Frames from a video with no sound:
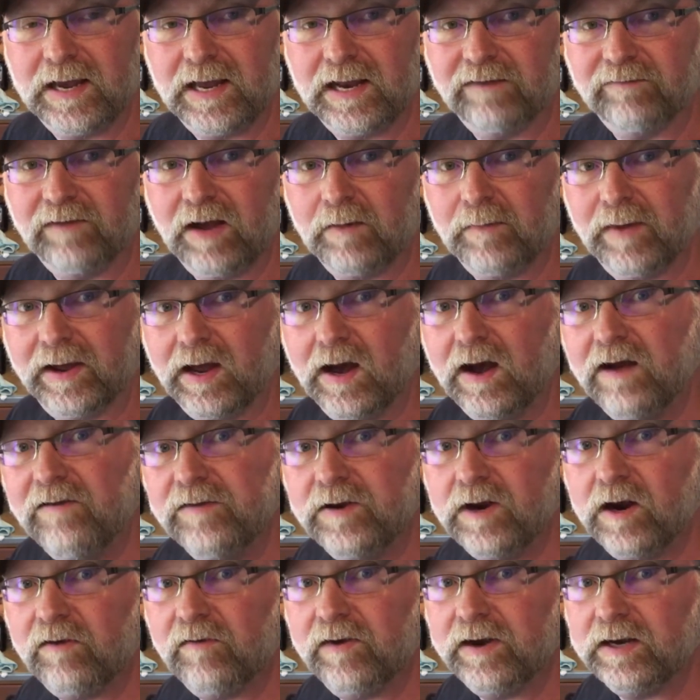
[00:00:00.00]
and I've got my oven
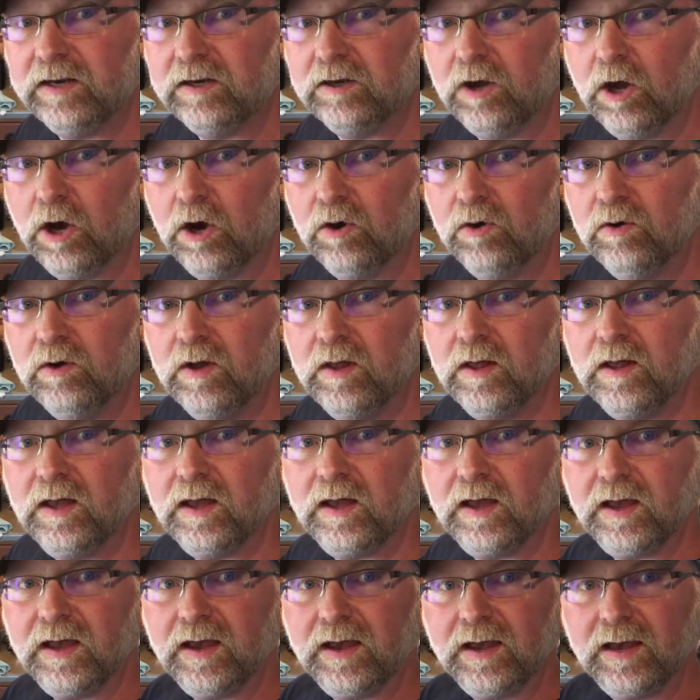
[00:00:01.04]
all ready to go,
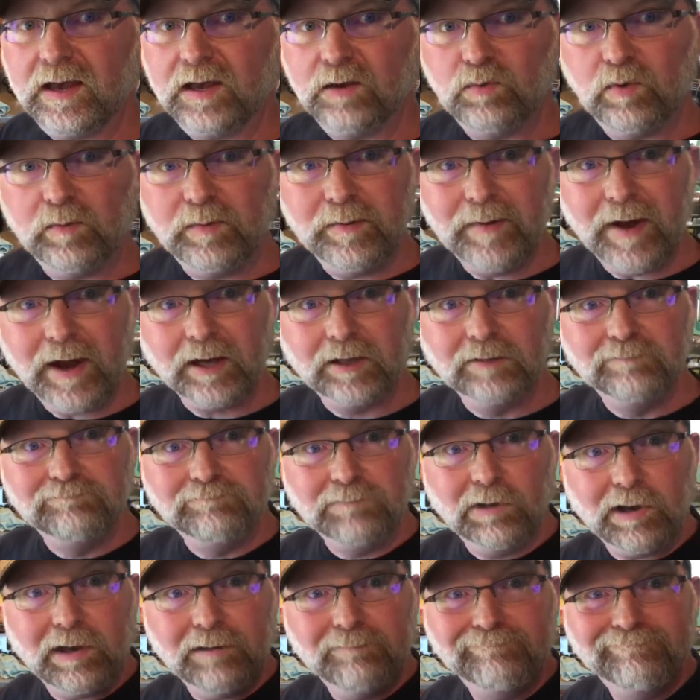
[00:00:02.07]
and we'll be back.
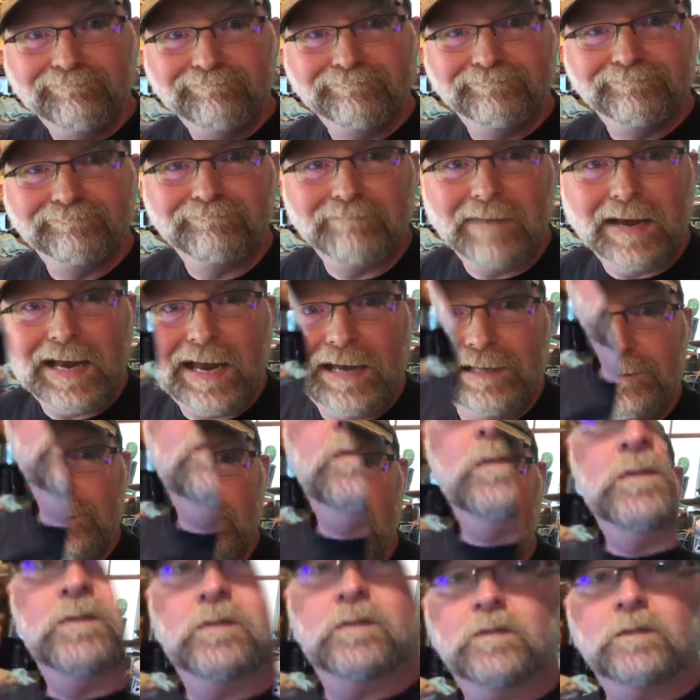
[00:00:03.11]
Okay, bye guys.
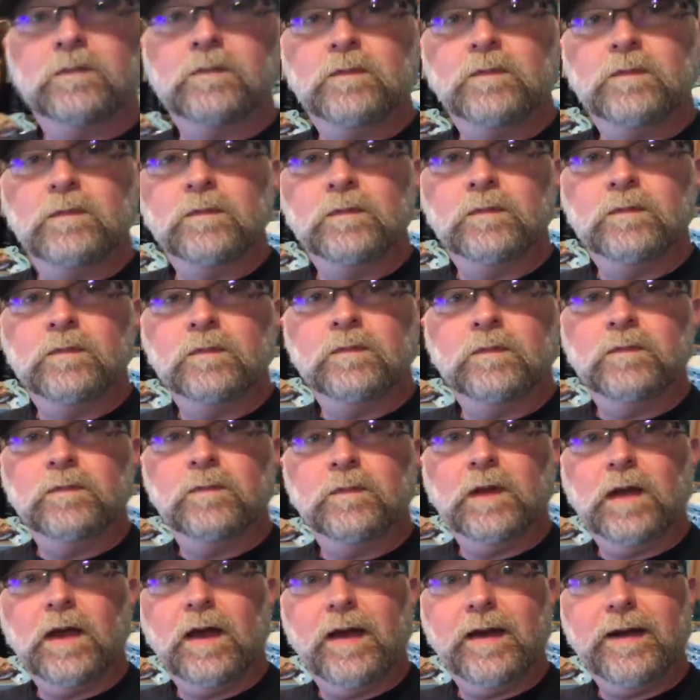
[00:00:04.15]

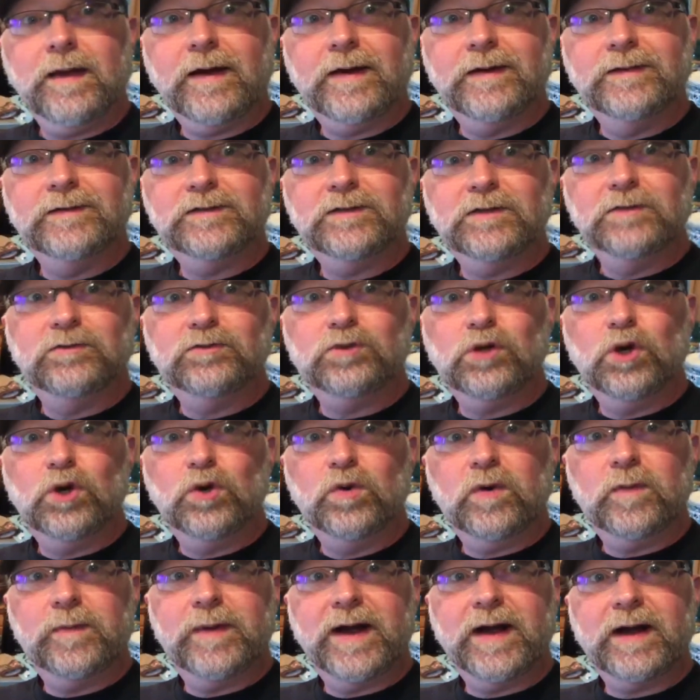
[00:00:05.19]
Hi guys, so we're
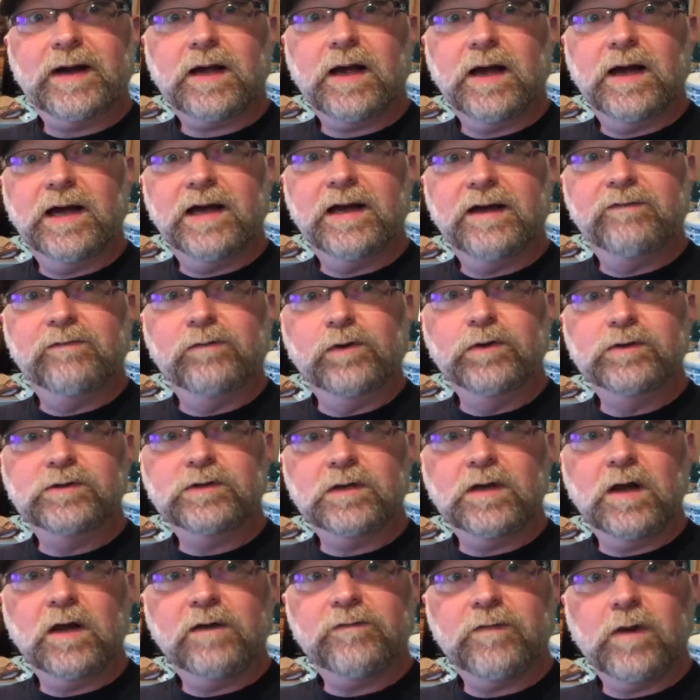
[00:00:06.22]
back. I
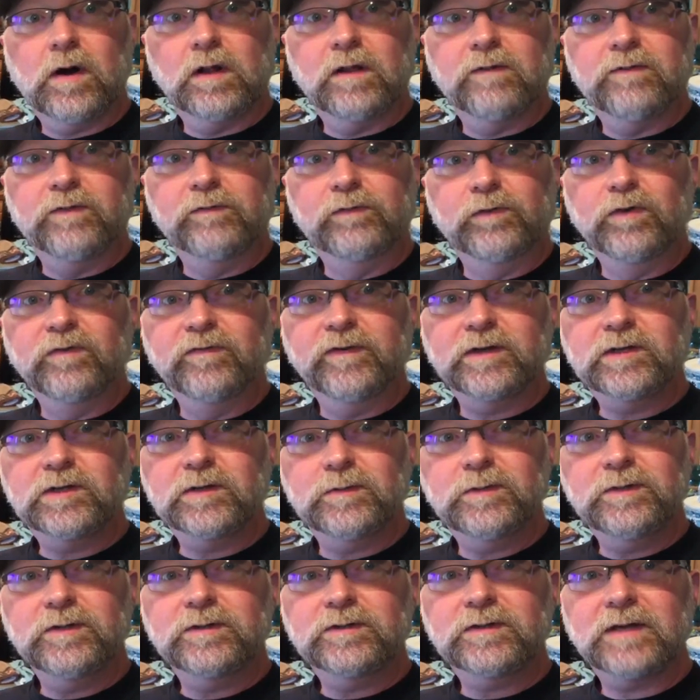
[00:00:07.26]
roasted off all of the root
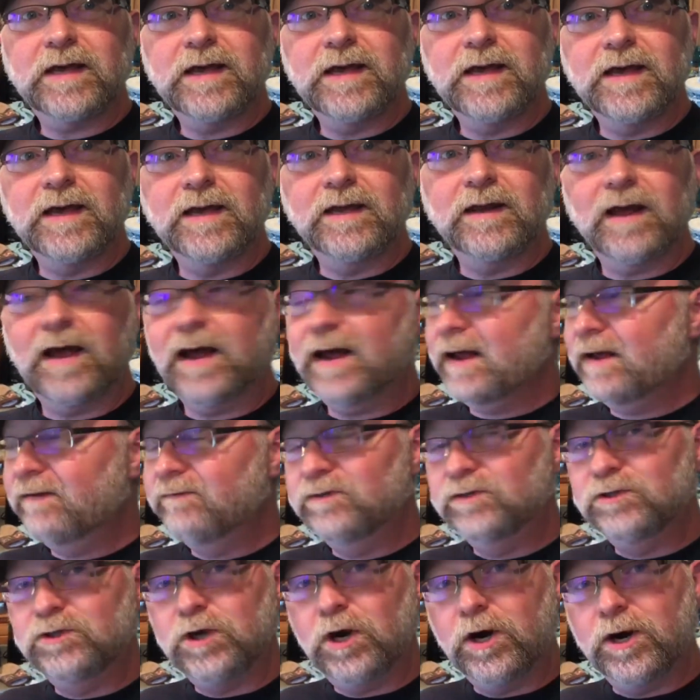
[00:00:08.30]
vegetables, and I have
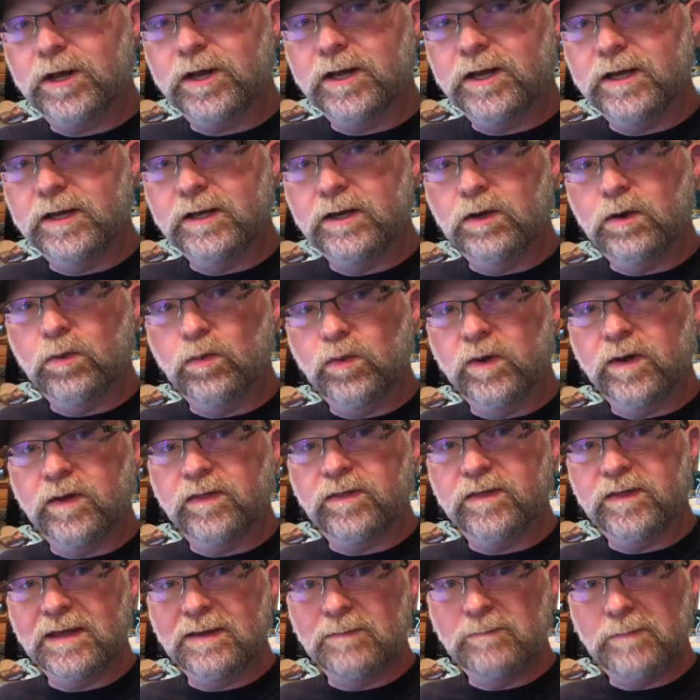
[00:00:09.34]
started with
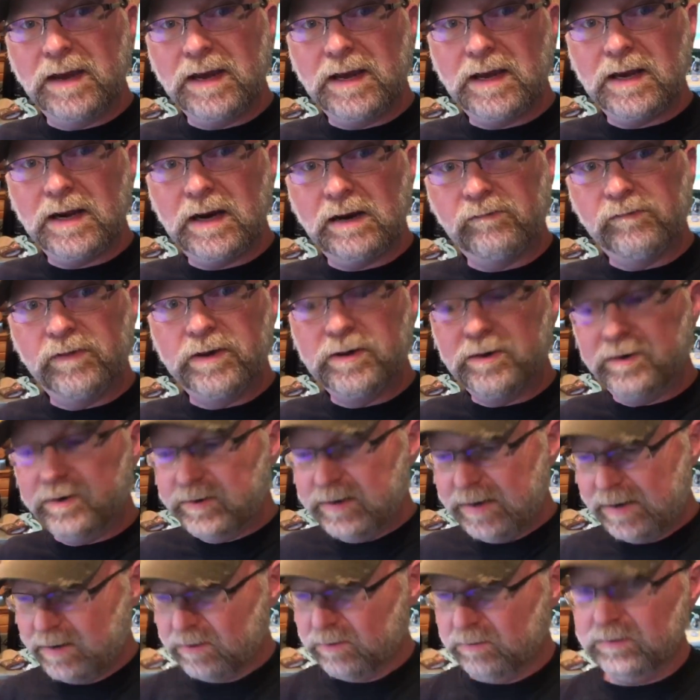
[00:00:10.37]
the bacon. I rendered
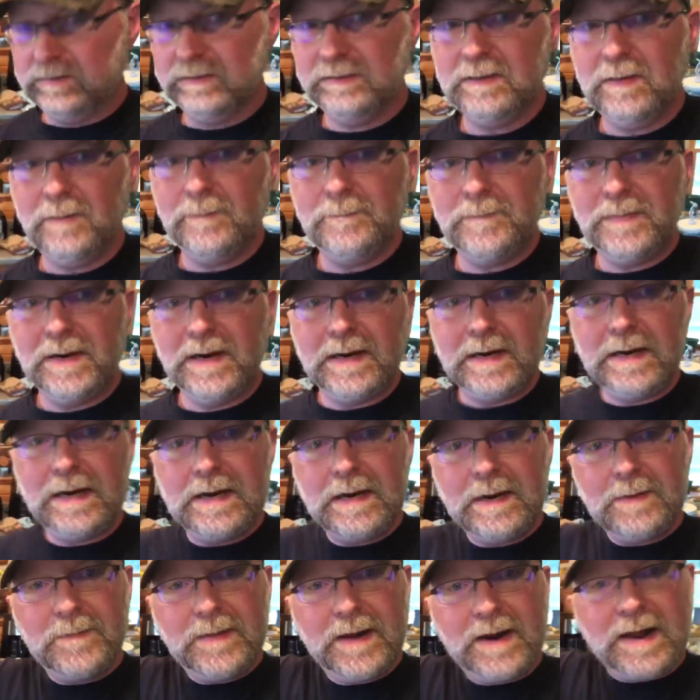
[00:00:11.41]
down some bacon,
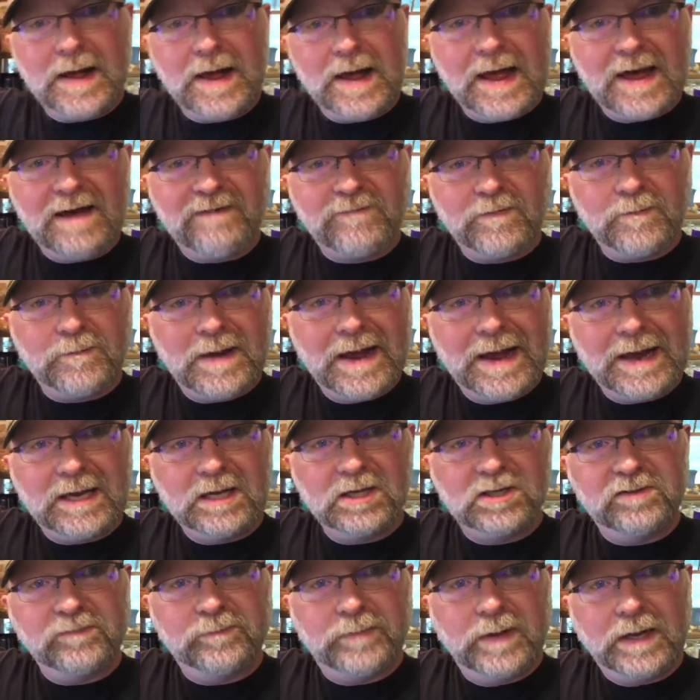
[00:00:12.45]
about a half a
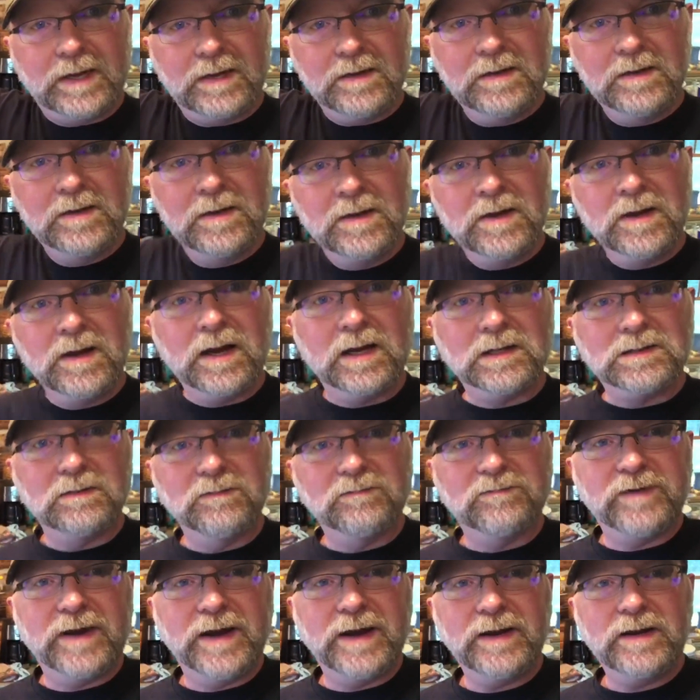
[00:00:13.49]
package of bacon. Got some
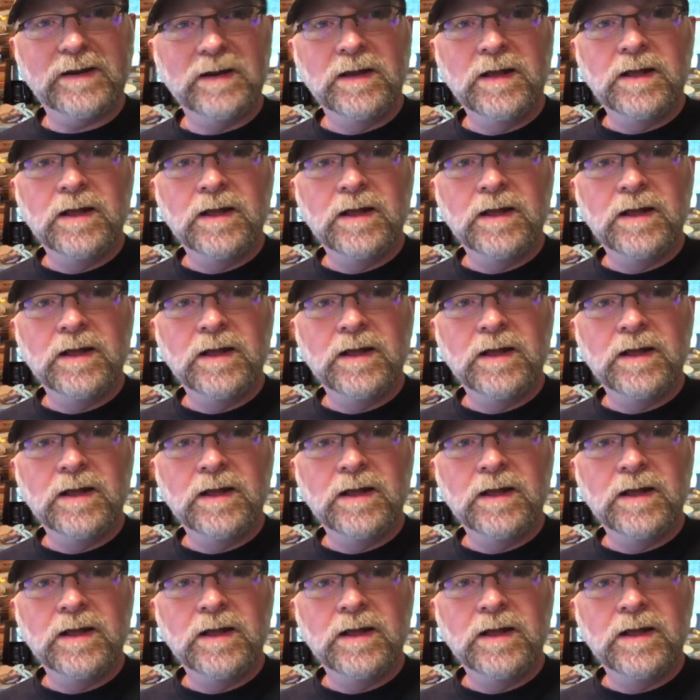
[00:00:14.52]
fat,